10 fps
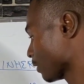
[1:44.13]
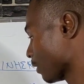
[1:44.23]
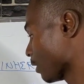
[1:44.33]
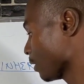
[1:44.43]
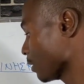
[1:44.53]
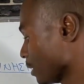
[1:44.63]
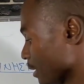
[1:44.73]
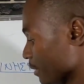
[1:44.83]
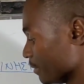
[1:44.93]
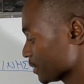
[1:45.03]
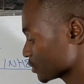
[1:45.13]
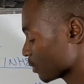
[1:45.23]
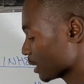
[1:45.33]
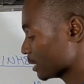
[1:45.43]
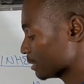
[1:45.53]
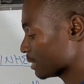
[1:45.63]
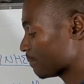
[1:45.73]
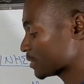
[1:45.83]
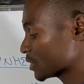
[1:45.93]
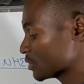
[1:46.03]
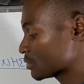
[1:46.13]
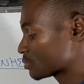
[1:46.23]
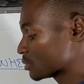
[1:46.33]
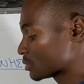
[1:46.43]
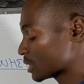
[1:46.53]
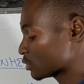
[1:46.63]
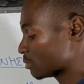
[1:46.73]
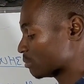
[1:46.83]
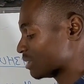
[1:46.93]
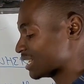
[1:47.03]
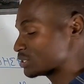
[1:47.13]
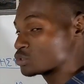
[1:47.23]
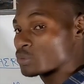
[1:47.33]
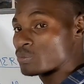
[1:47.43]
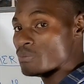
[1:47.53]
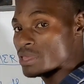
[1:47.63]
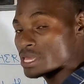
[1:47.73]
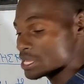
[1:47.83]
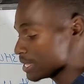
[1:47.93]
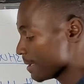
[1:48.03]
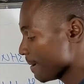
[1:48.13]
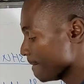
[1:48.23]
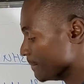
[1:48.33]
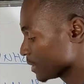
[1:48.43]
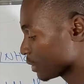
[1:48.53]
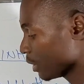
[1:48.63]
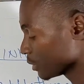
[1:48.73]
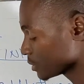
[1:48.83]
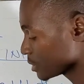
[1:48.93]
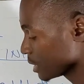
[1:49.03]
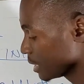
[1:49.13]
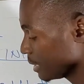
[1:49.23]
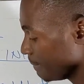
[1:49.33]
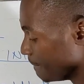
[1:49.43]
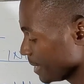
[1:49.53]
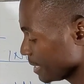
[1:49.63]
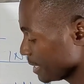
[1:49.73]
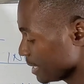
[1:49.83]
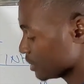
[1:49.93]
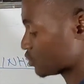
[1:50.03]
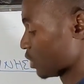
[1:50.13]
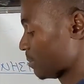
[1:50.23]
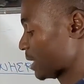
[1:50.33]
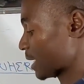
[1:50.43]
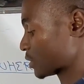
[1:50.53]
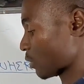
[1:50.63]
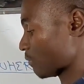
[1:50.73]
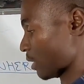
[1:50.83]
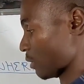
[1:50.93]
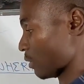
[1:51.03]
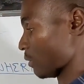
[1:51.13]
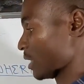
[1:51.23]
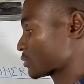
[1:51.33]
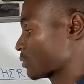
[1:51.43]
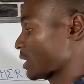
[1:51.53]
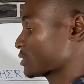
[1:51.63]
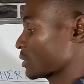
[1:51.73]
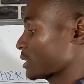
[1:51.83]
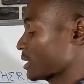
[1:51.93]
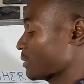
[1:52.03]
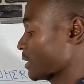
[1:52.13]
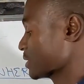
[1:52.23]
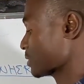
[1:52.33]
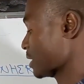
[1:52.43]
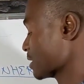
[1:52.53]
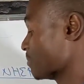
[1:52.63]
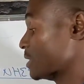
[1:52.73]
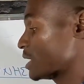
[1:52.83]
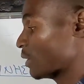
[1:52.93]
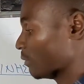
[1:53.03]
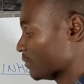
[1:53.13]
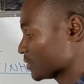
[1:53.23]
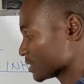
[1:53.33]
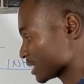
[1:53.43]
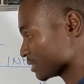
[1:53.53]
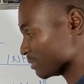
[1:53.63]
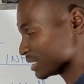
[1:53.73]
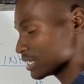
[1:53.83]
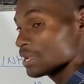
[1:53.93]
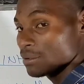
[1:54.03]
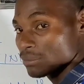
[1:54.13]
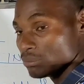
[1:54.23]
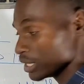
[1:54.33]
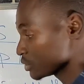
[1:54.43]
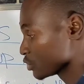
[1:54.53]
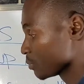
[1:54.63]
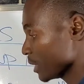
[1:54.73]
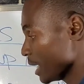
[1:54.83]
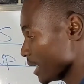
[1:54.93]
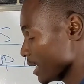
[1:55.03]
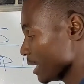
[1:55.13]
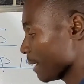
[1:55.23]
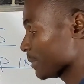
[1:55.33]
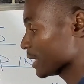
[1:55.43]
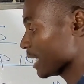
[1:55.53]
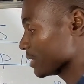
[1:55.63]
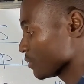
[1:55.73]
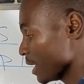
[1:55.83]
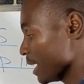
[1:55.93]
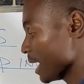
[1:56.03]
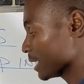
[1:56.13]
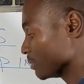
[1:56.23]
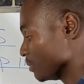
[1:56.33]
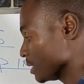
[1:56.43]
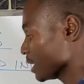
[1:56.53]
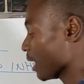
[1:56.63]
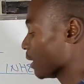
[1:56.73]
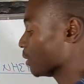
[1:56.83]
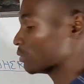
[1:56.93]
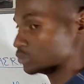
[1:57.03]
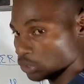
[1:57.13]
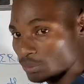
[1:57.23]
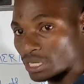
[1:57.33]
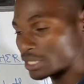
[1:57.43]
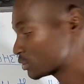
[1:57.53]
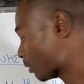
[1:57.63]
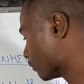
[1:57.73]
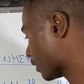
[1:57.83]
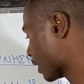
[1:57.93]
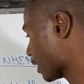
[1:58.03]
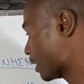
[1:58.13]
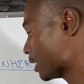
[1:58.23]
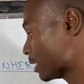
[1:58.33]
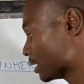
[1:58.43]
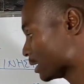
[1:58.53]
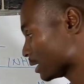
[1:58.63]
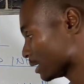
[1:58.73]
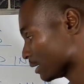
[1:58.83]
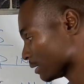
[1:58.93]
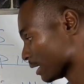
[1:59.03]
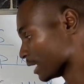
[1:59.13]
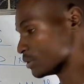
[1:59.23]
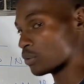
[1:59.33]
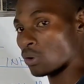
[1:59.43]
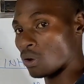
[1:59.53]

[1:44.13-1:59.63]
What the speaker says: O. This one, a person is said to be blood group B because B is dominant over O. That's the meaning of this statement. Blood group A, allele A and B are dominant over allele